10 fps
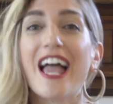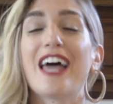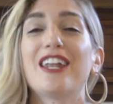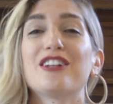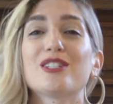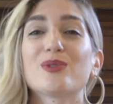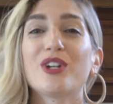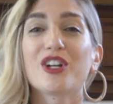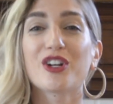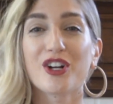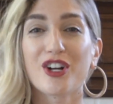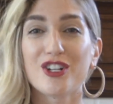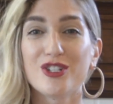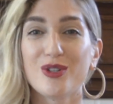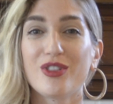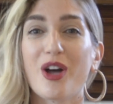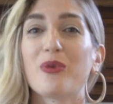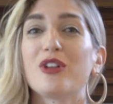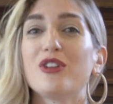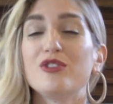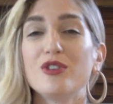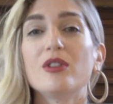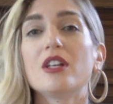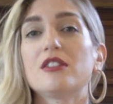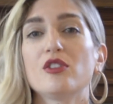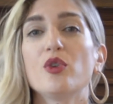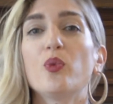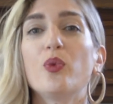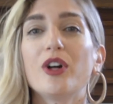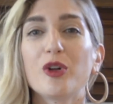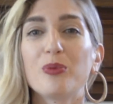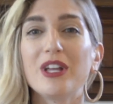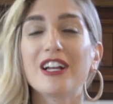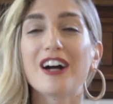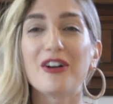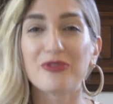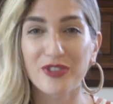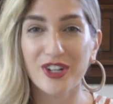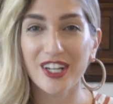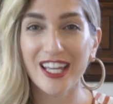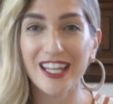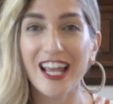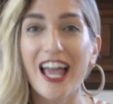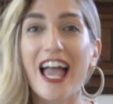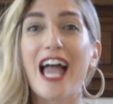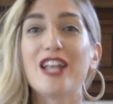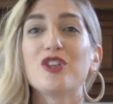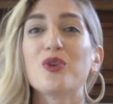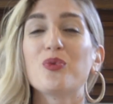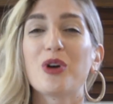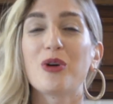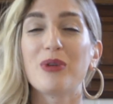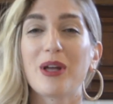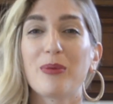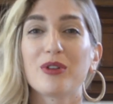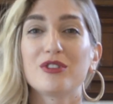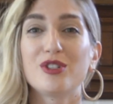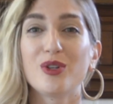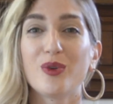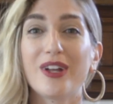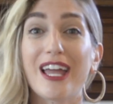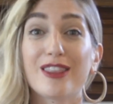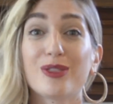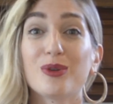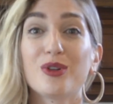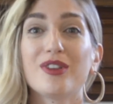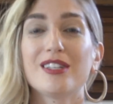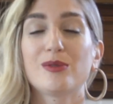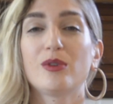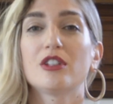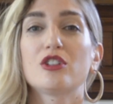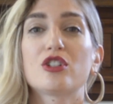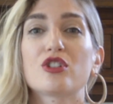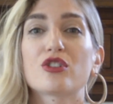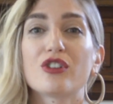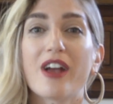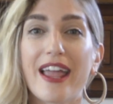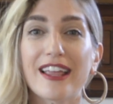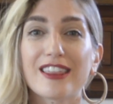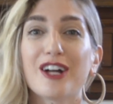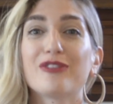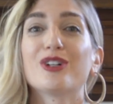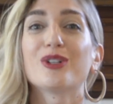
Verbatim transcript: And I just want to encourage you that when you do this, you will be comforted and you will be able to get through this with the strength of the